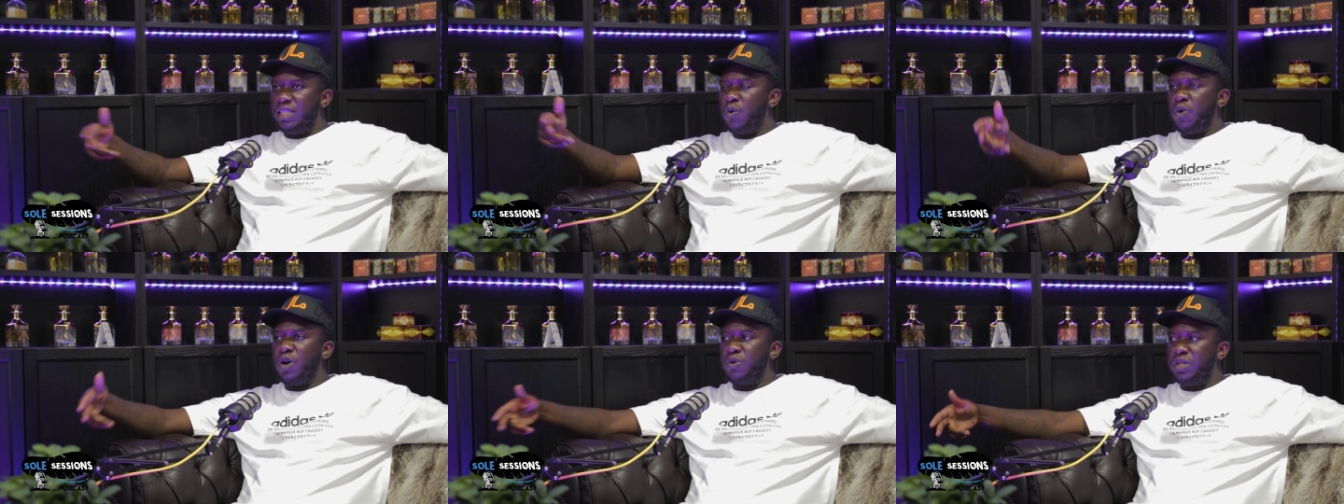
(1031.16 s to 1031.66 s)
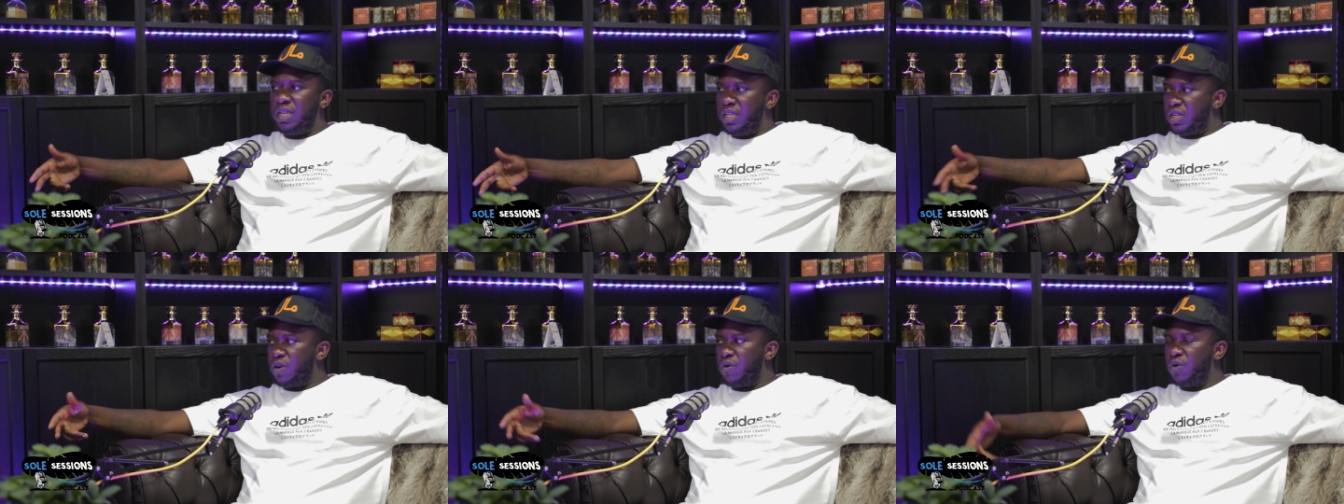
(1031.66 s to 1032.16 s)
world
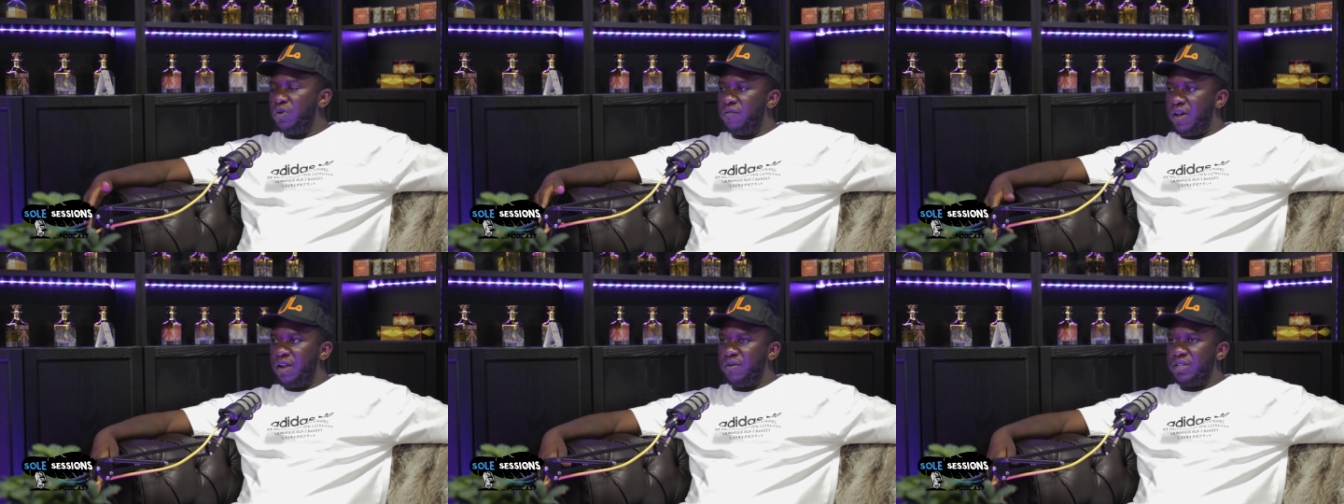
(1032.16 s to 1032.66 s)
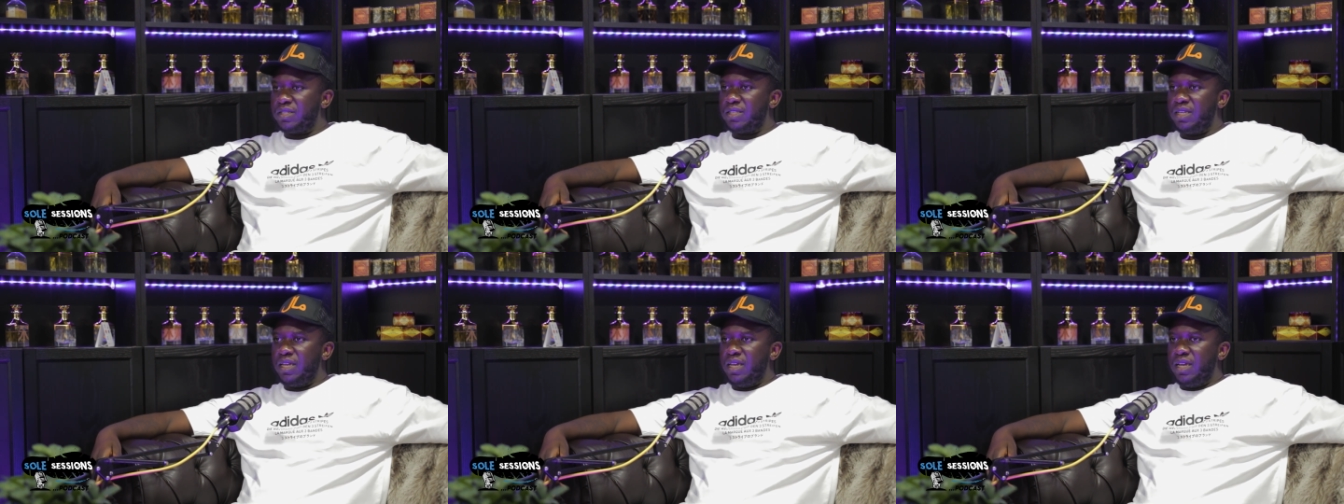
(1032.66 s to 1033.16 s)
need coronavirus
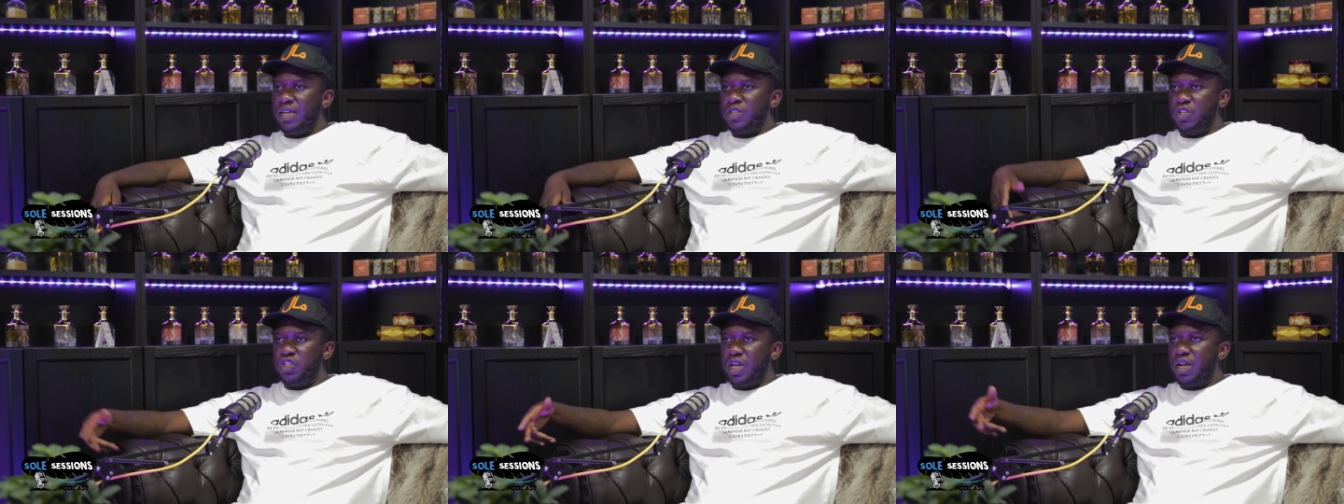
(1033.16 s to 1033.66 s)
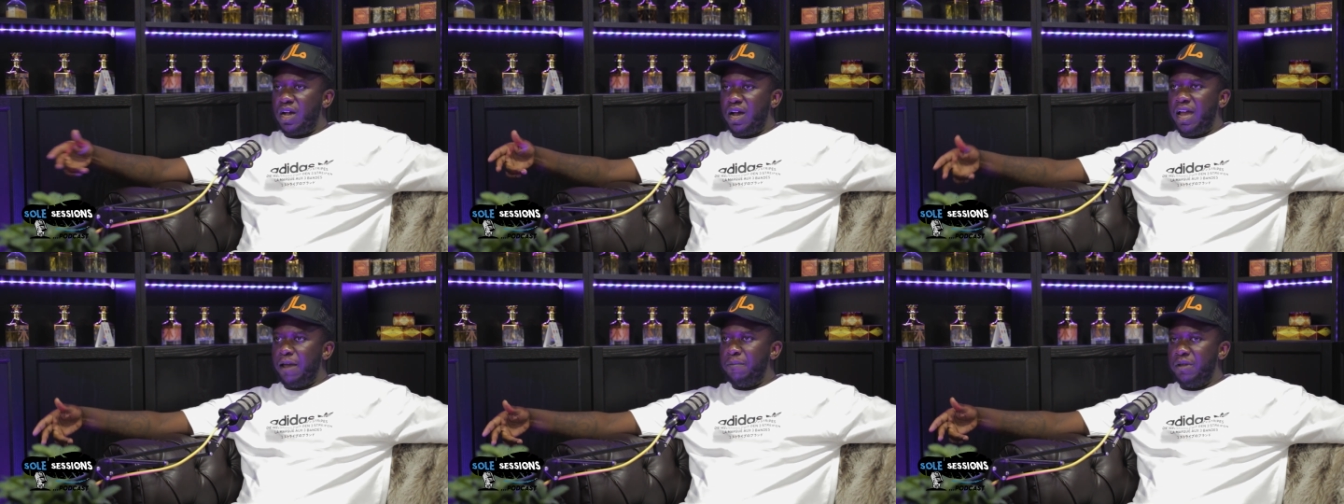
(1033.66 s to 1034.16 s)
to check our
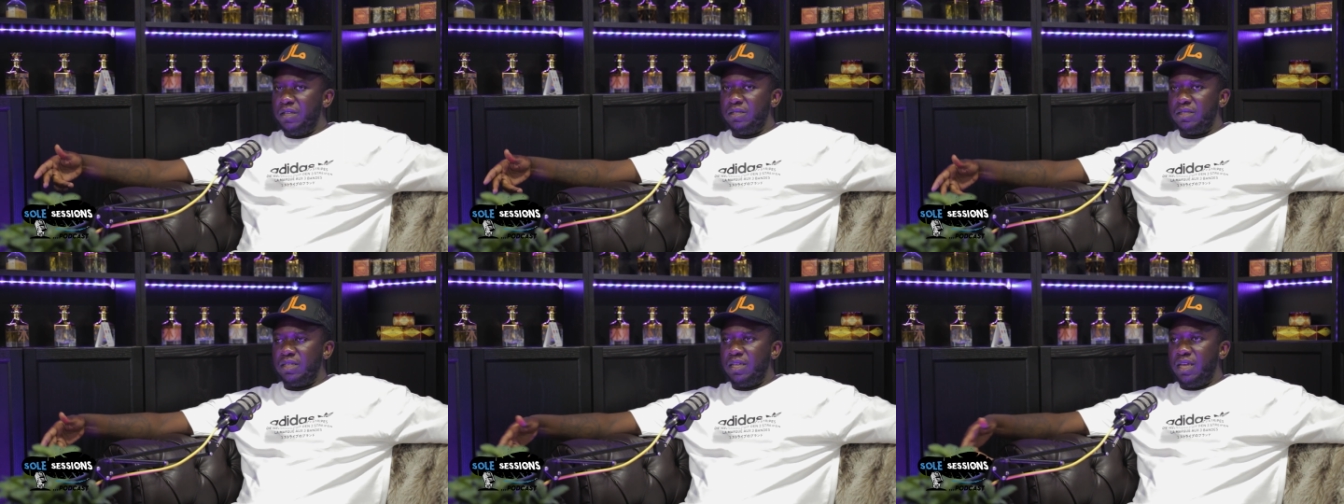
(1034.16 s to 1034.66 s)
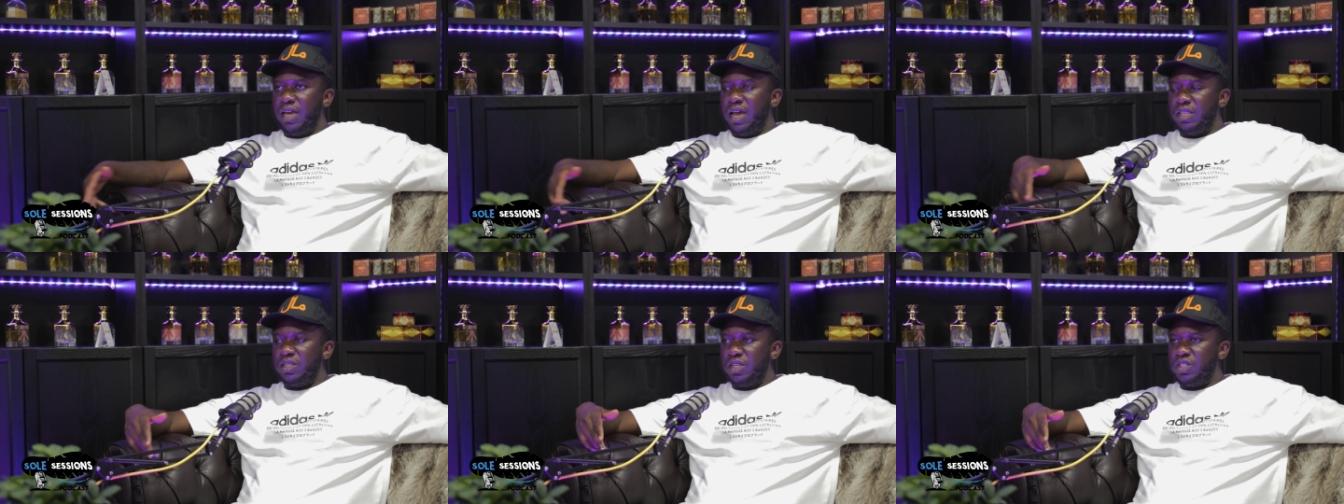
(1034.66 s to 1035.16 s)
habits
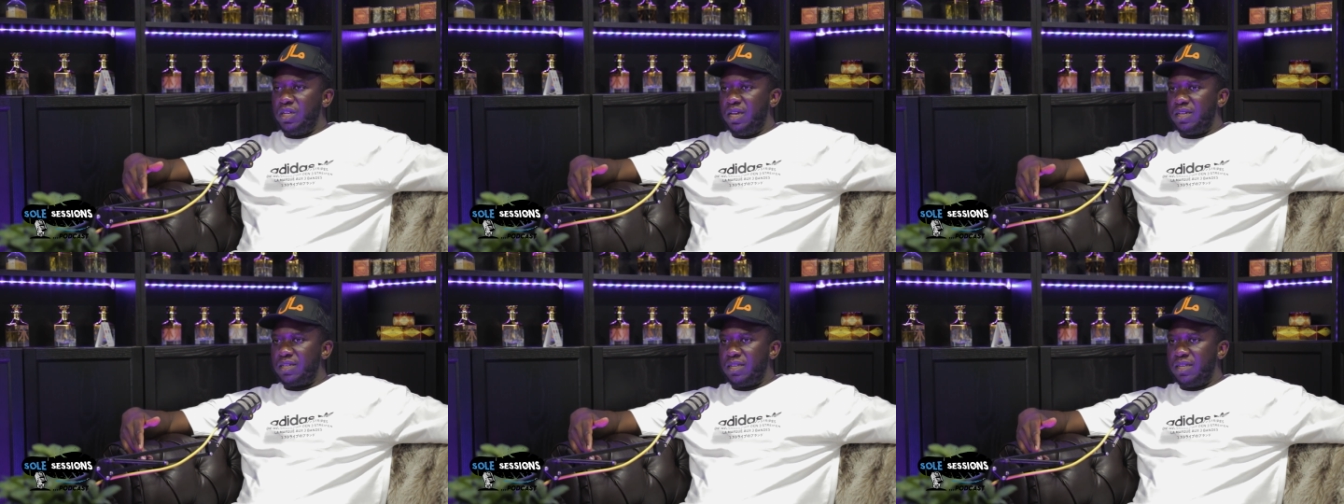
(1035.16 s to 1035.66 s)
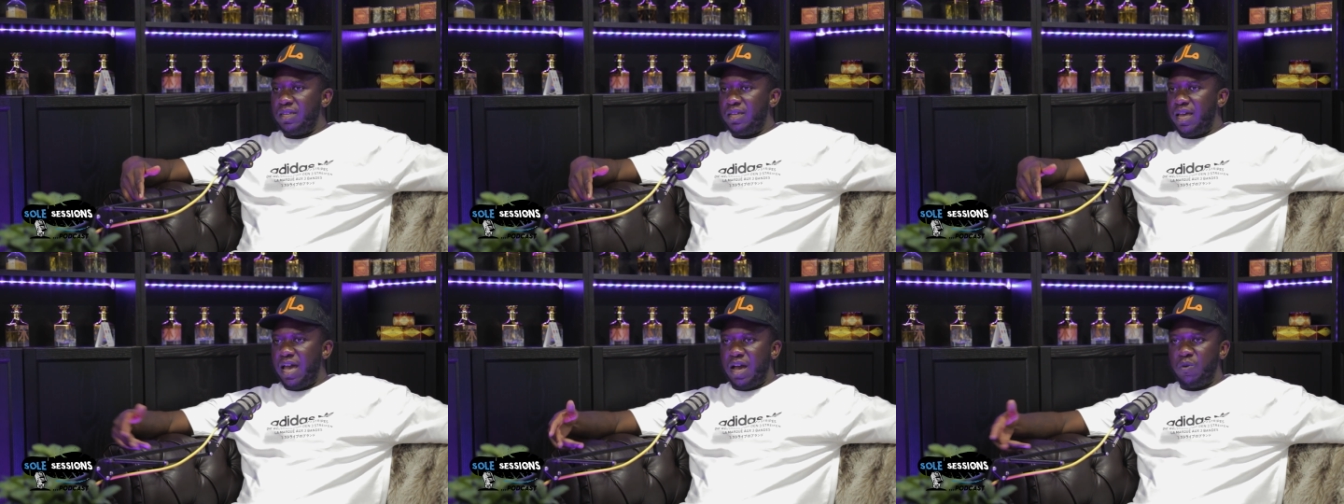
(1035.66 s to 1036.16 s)
and to check
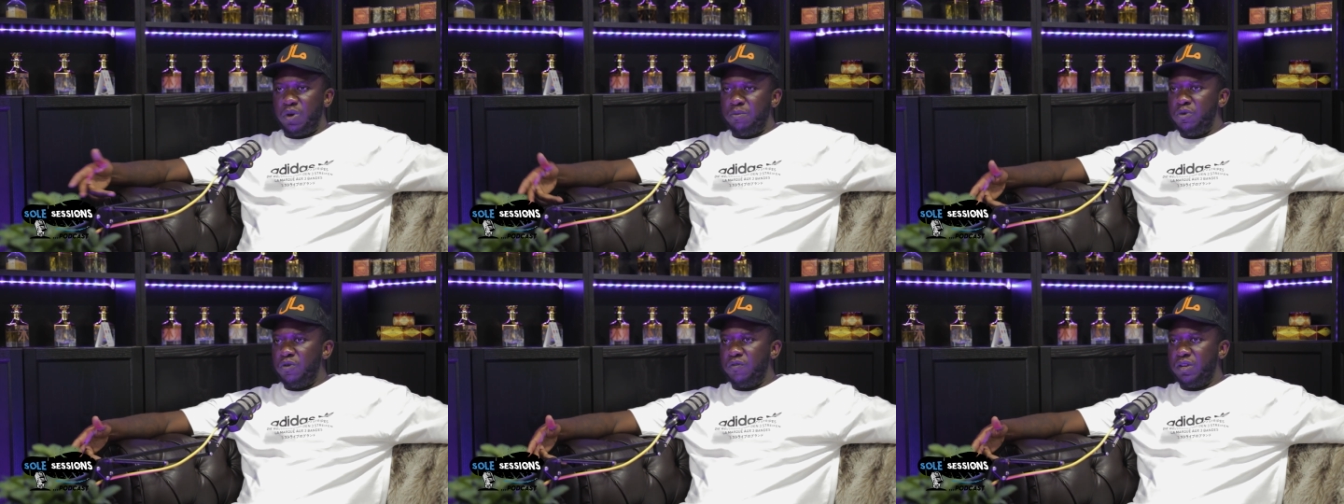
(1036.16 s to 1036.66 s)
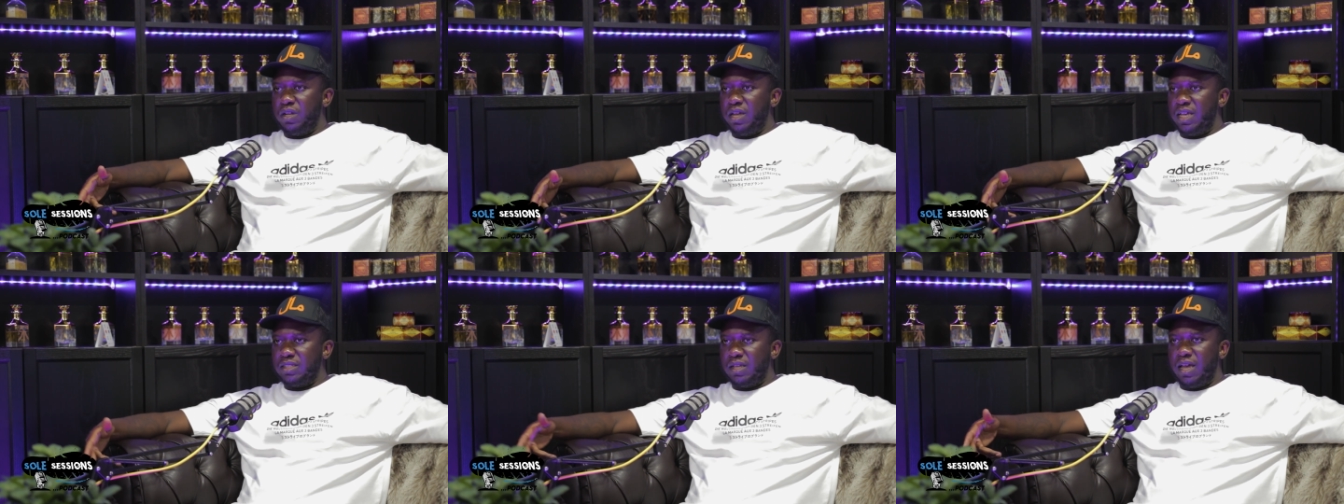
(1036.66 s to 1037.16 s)
how we're moving
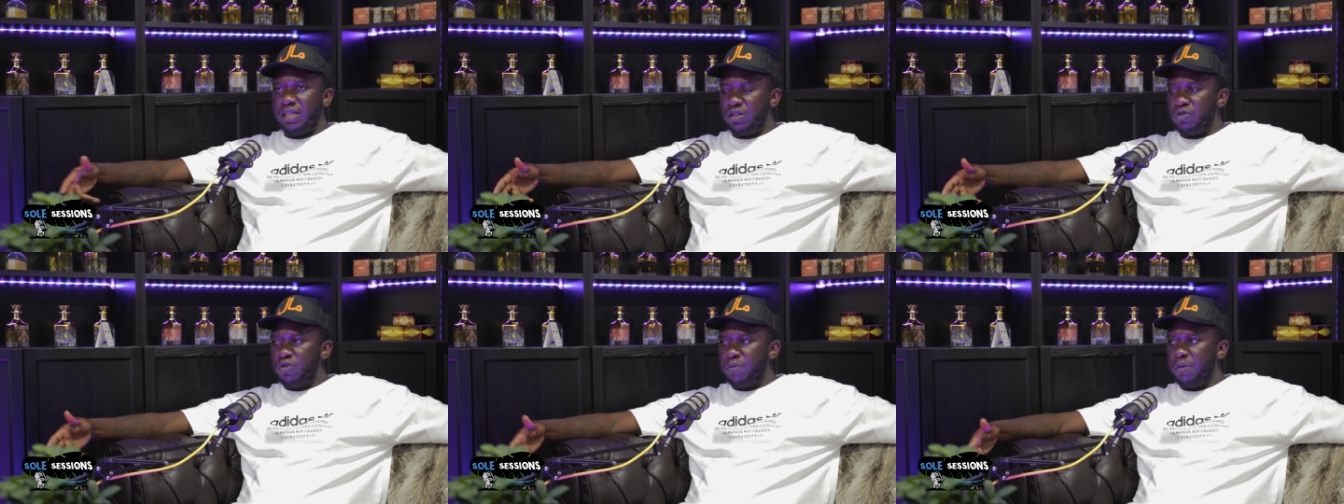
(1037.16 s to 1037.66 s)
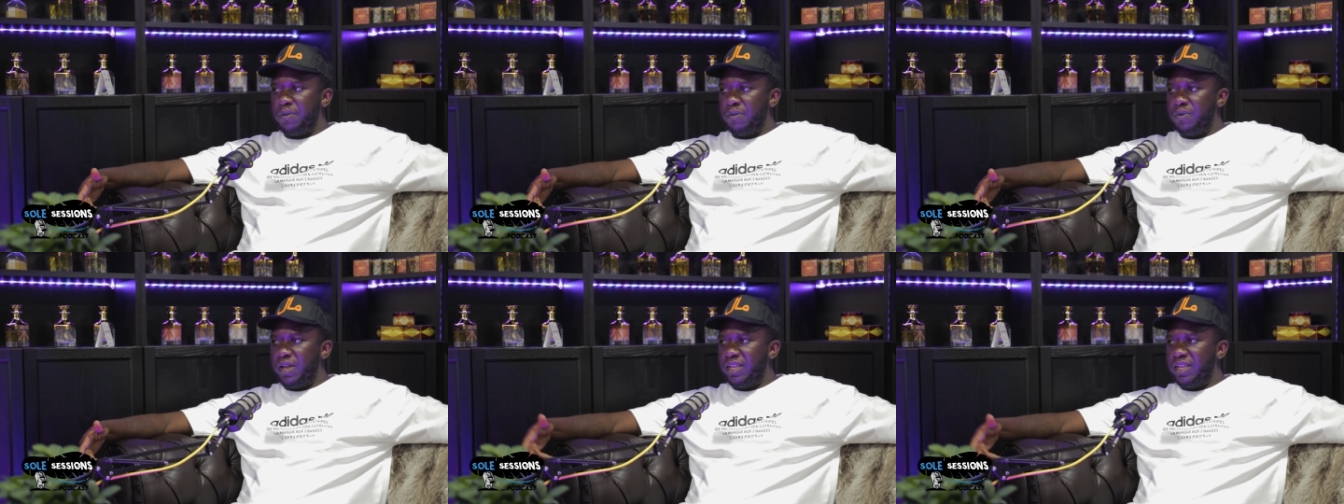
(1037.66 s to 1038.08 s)
as a group of people?